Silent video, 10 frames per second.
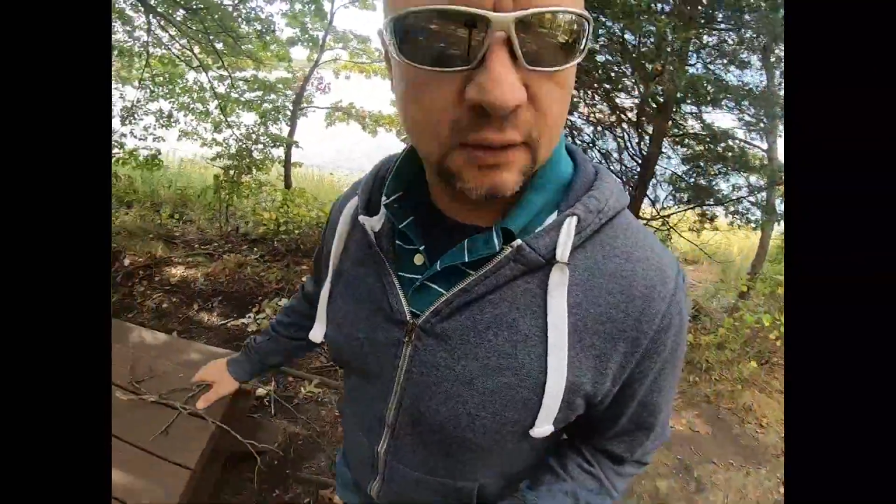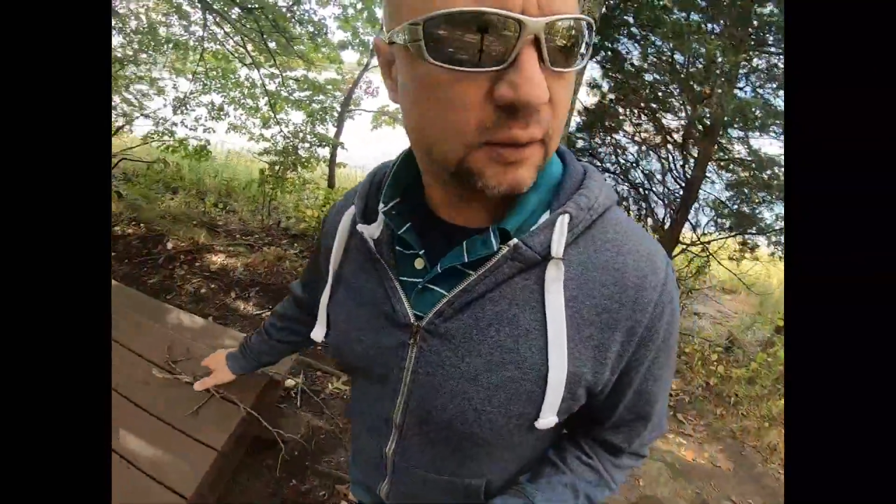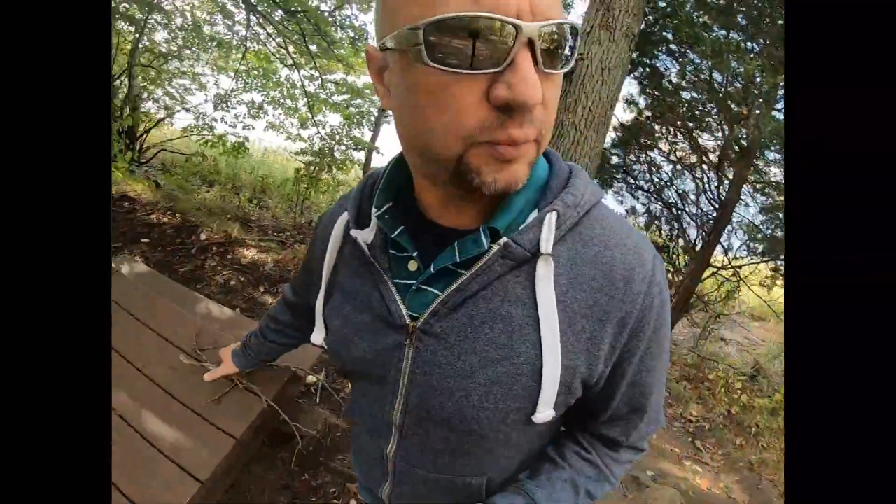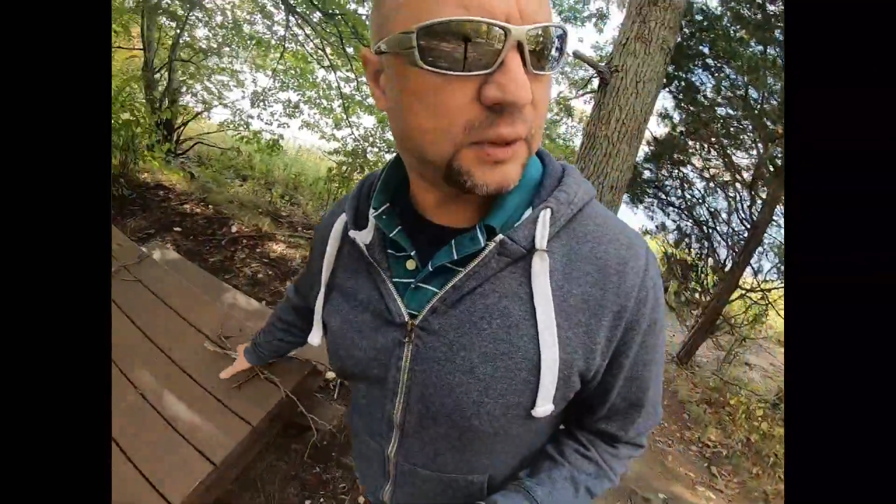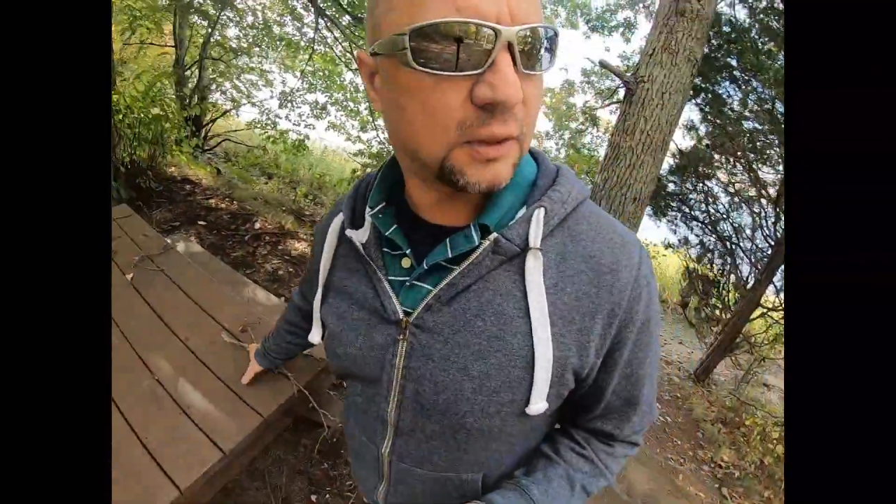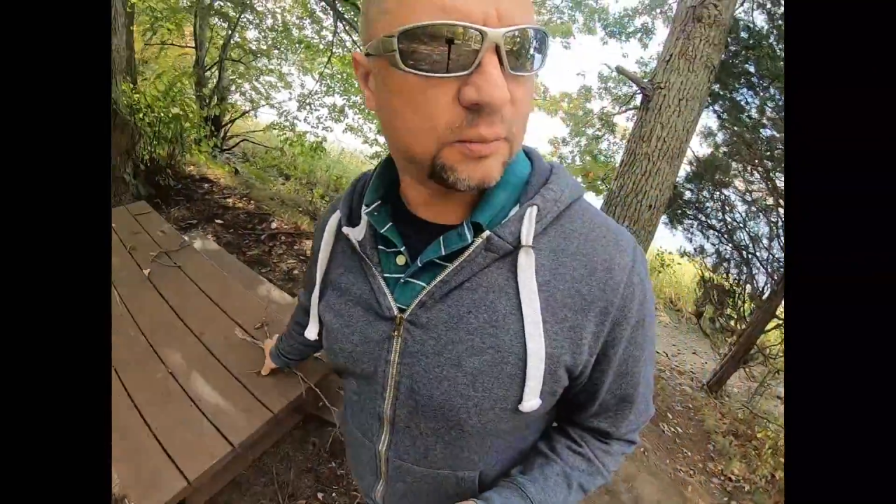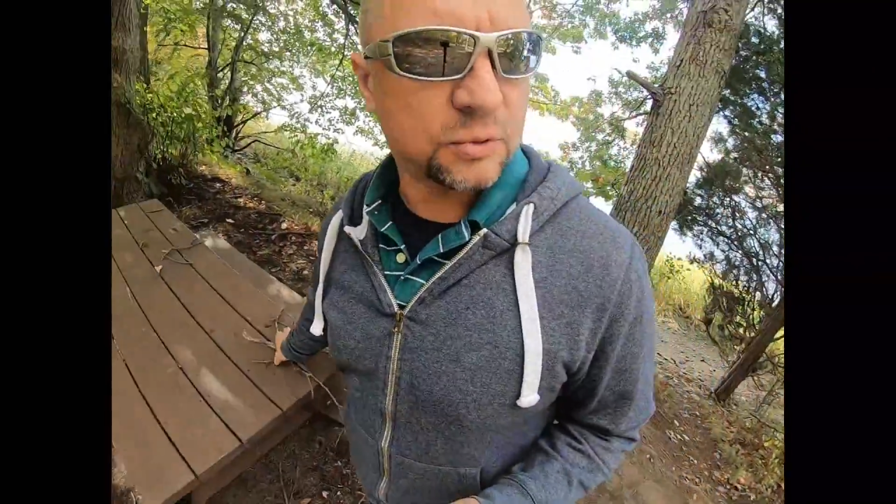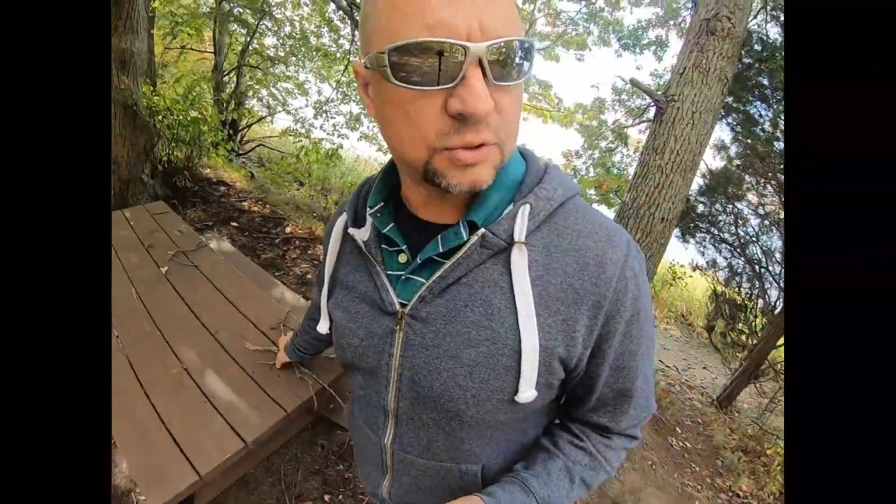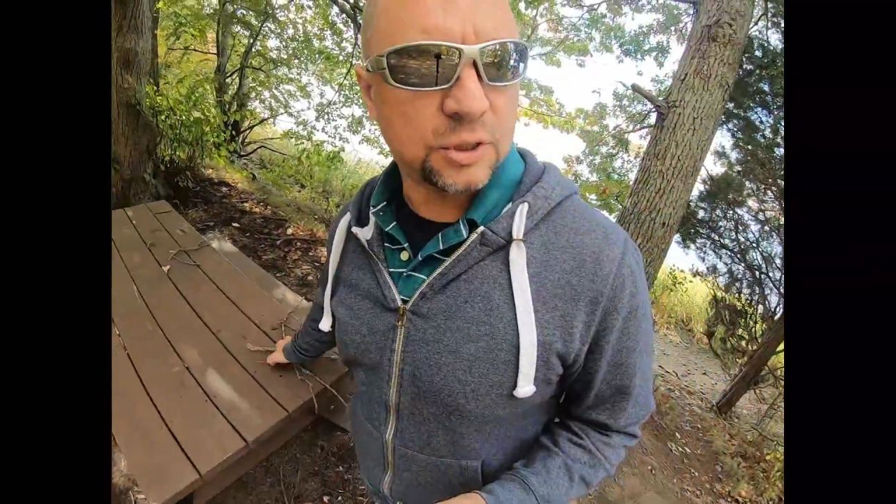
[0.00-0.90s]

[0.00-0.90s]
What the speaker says: It becomes a